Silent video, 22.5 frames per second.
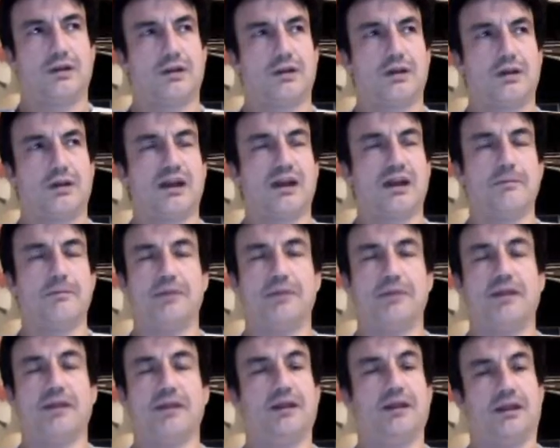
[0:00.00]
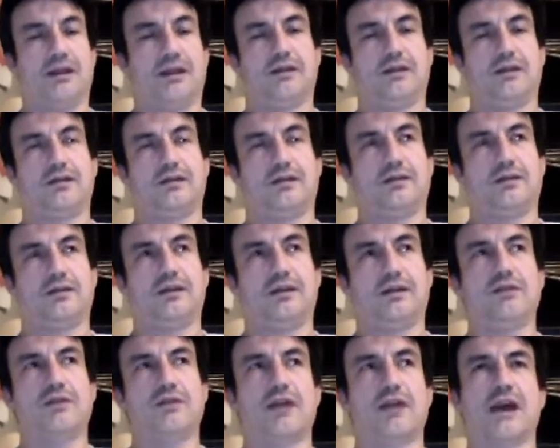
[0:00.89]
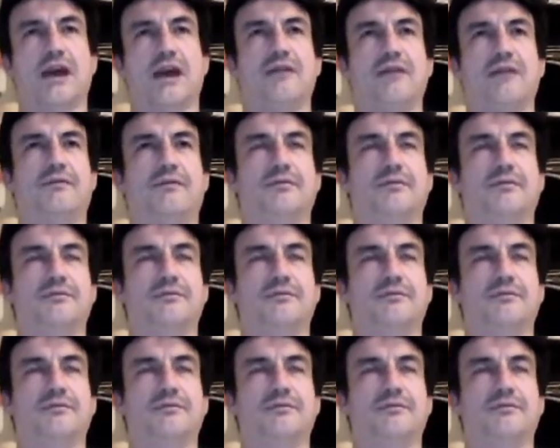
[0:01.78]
ability that you have